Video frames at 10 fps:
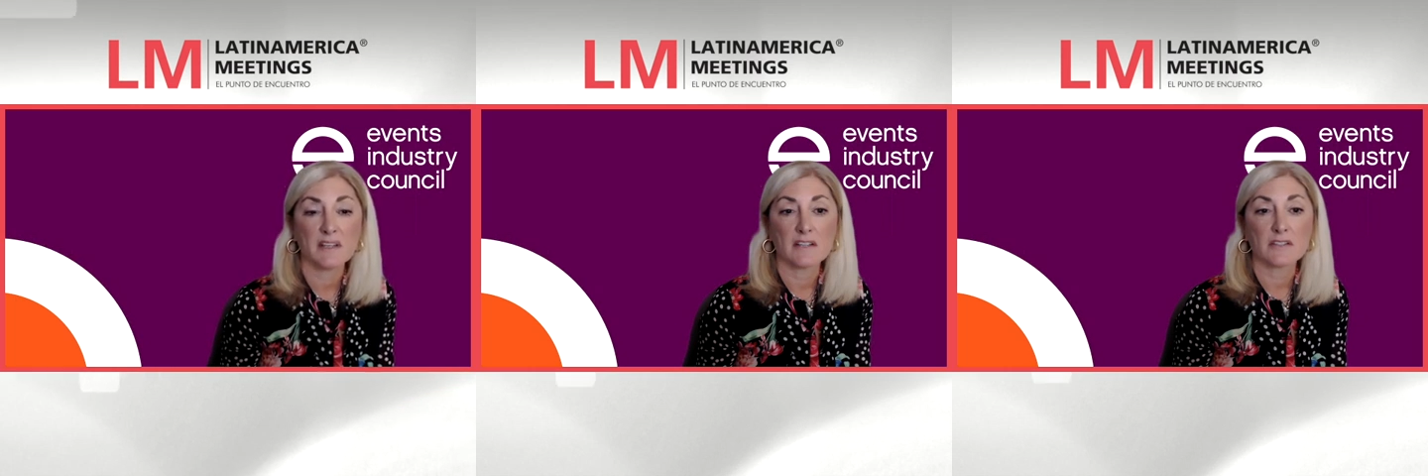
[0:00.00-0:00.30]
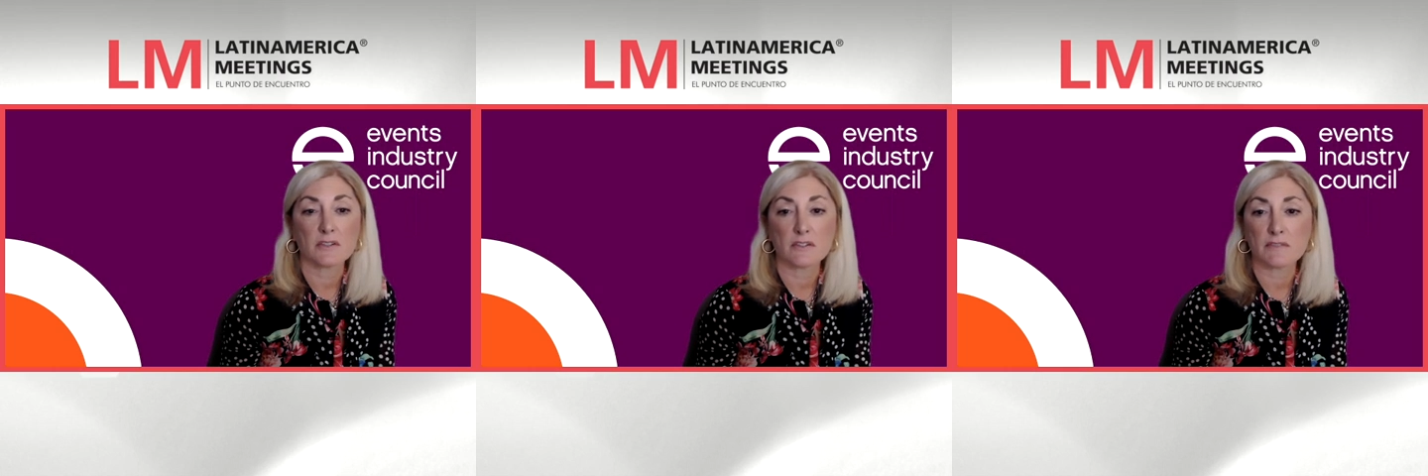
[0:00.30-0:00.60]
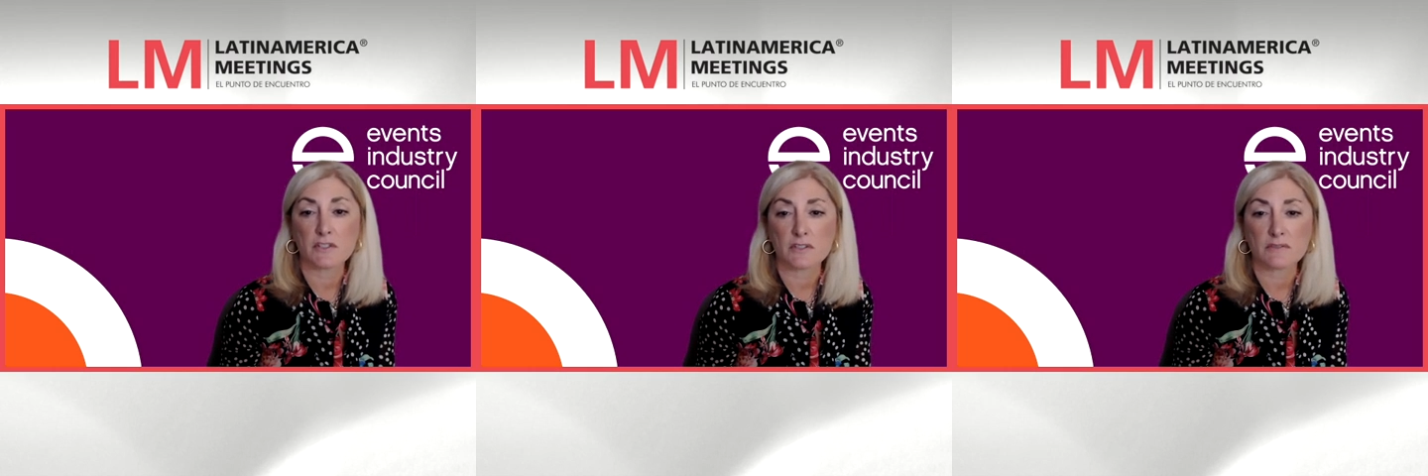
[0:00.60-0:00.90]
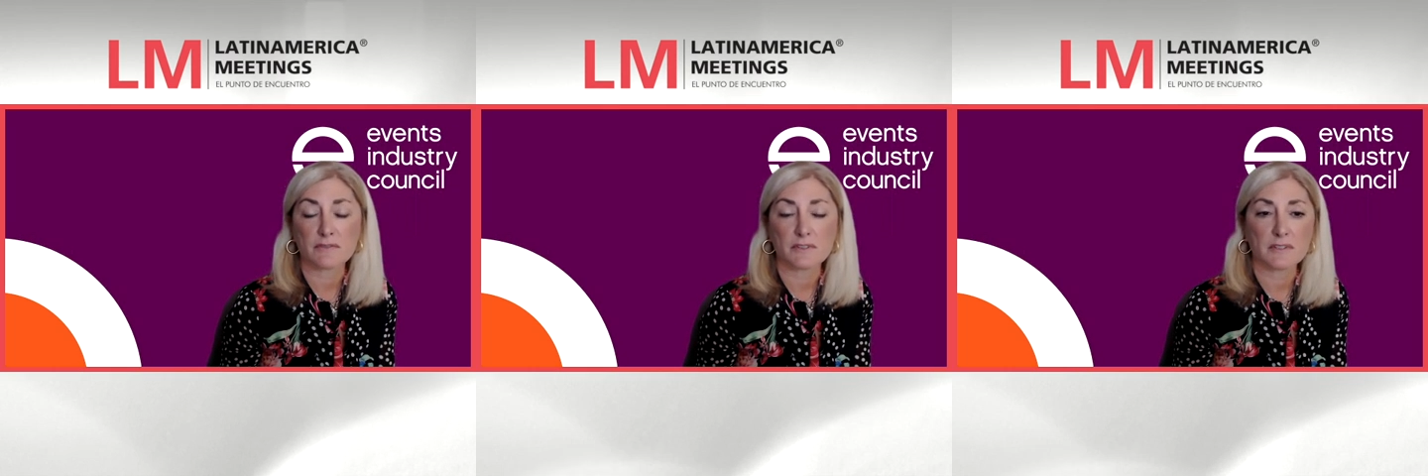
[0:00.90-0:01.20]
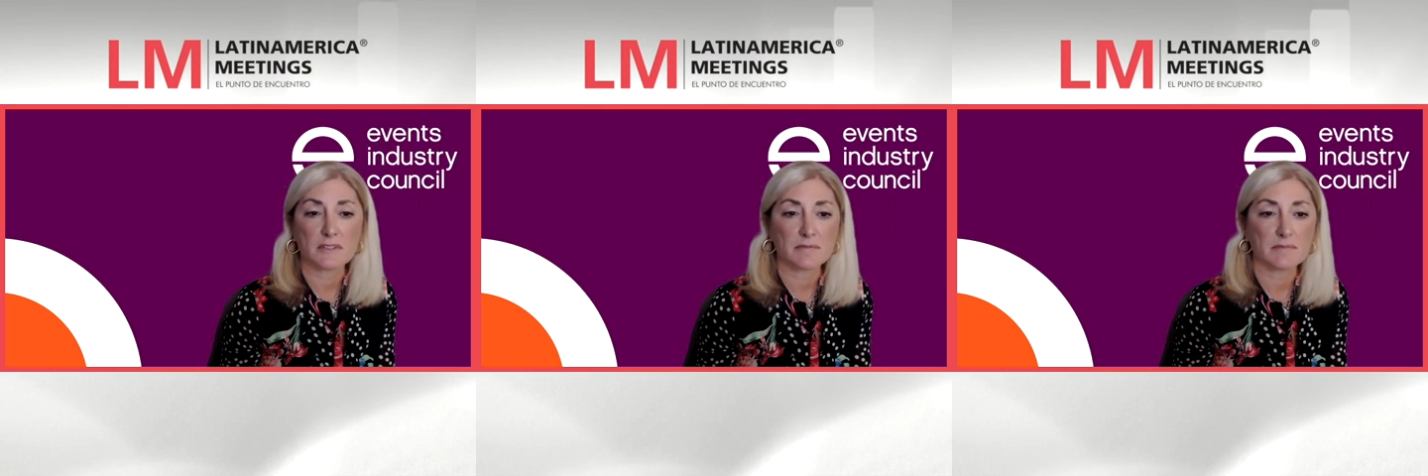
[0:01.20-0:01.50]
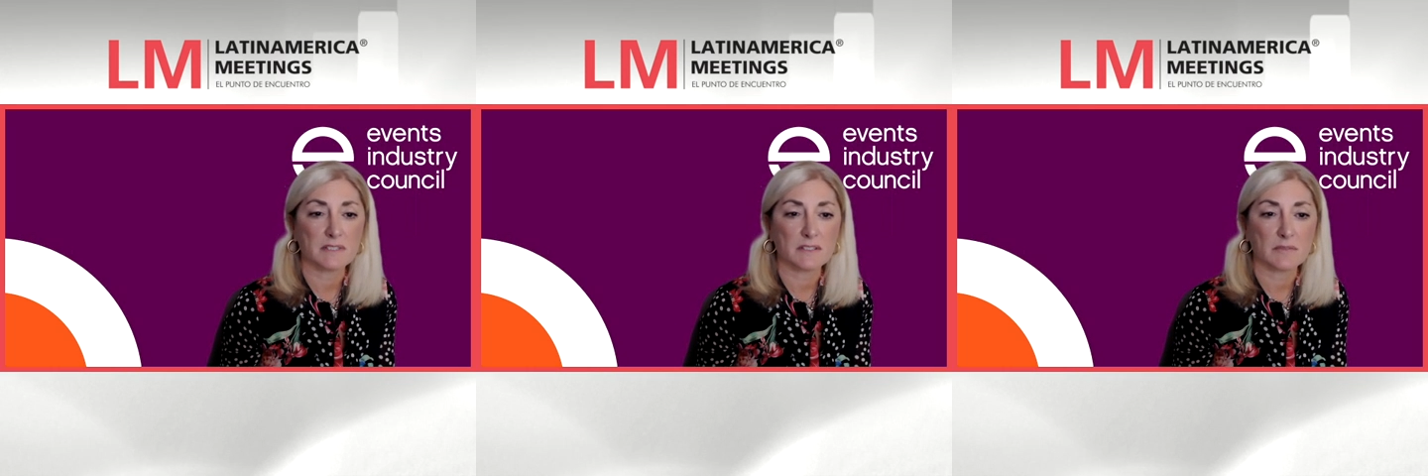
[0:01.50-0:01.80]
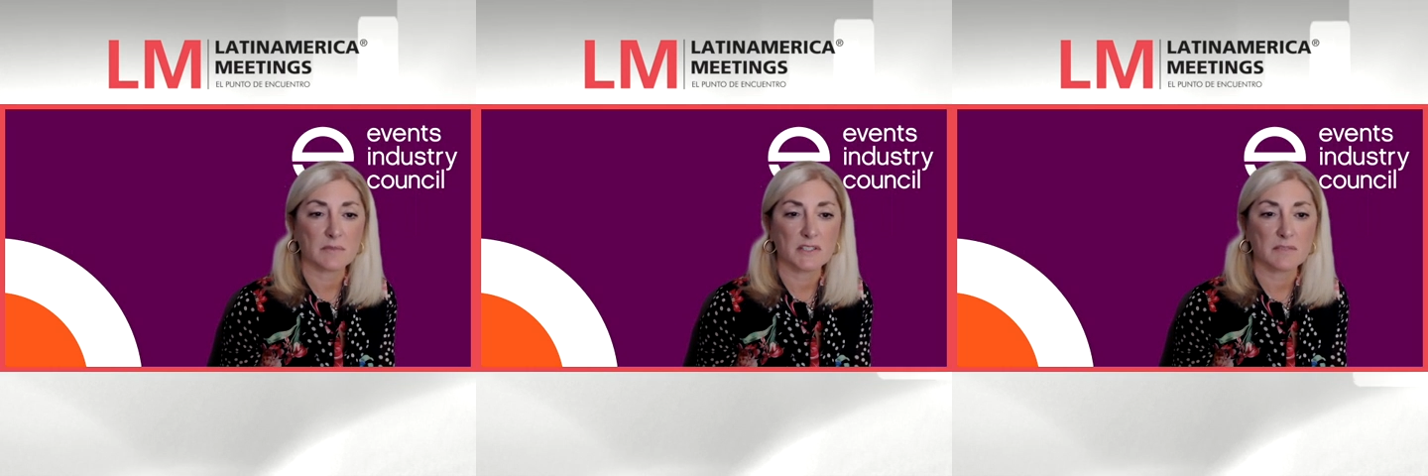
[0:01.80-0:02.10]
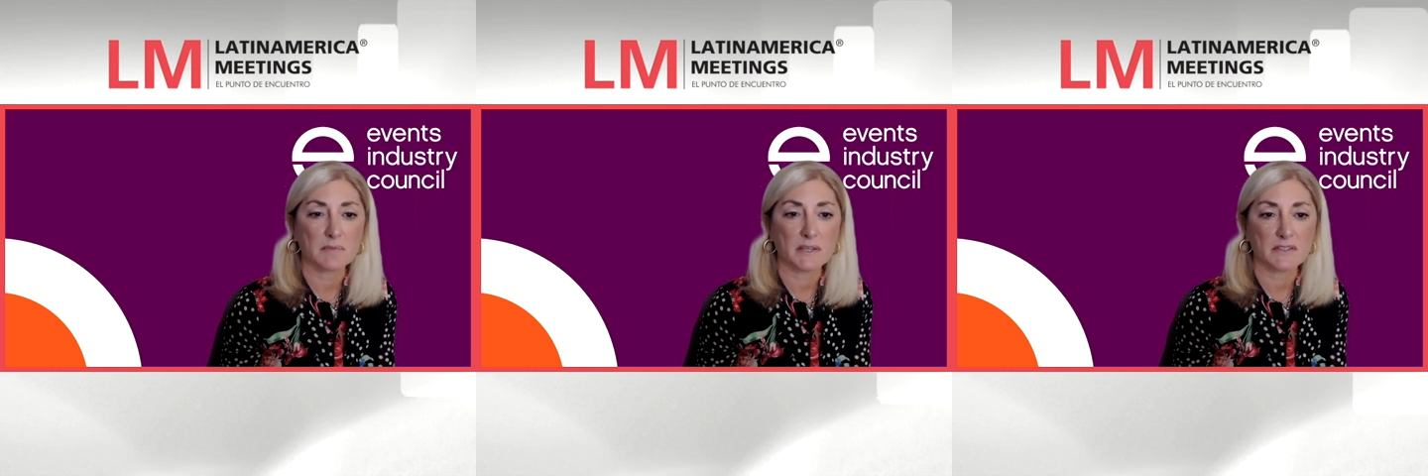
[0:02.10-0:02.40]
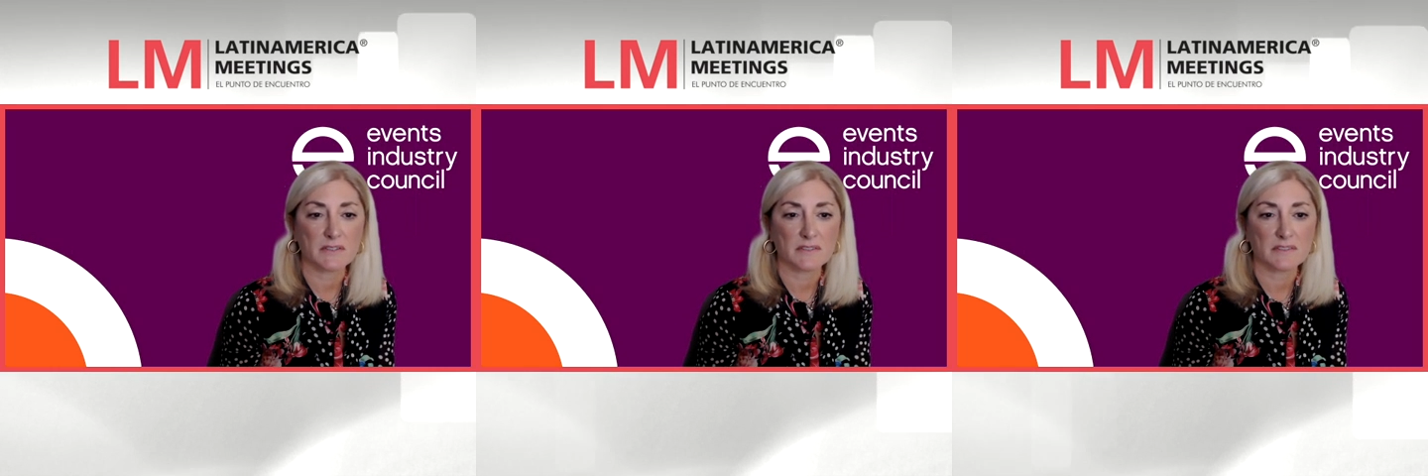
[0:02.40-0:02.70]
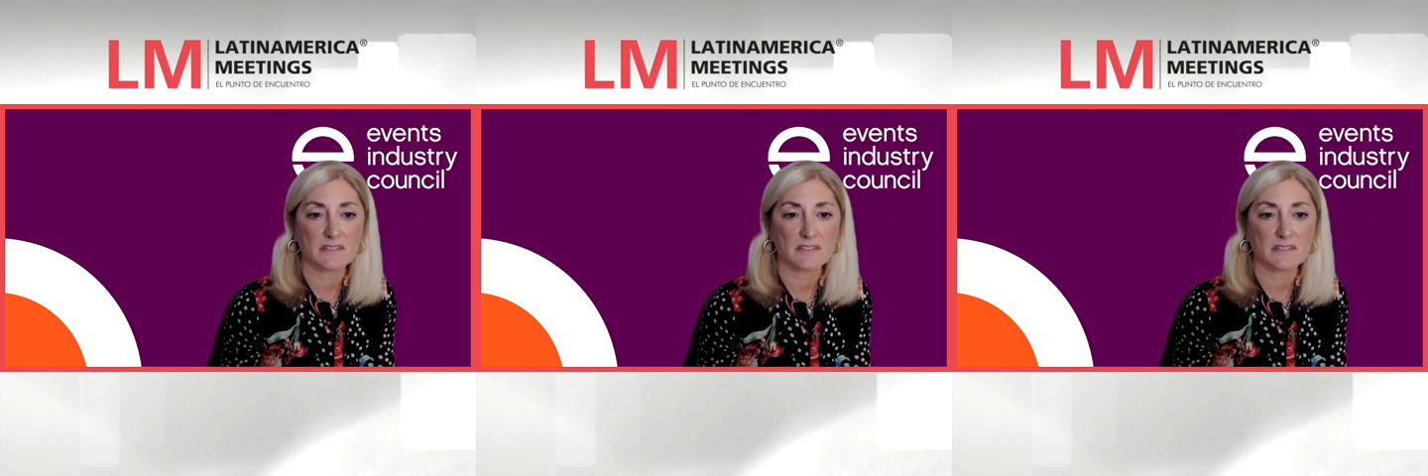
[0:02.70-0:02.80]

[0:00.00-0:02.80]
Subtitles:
turn a vision for, you know, a much better